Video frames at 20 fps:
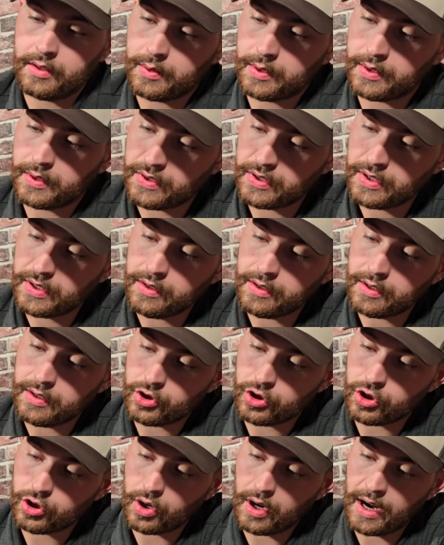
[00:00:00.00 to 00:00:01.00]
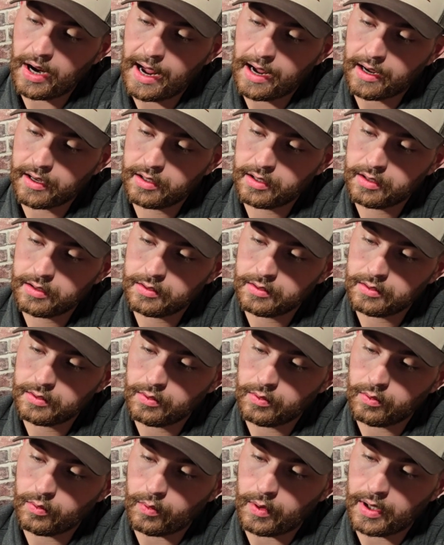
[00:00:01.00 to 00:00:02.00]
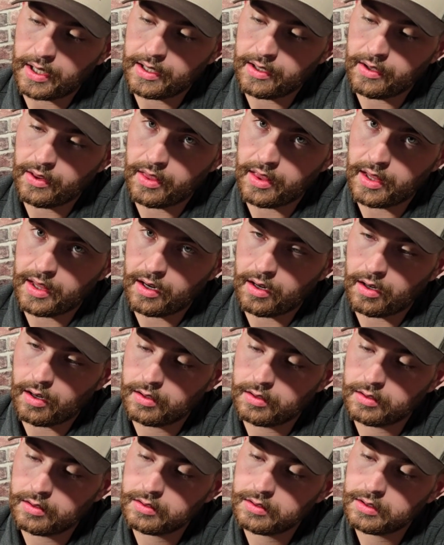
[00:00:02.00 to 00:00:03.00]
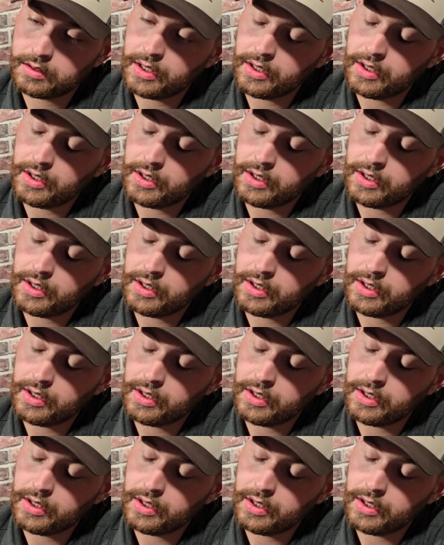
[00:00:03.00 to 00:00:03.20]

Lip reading: You can see the track right there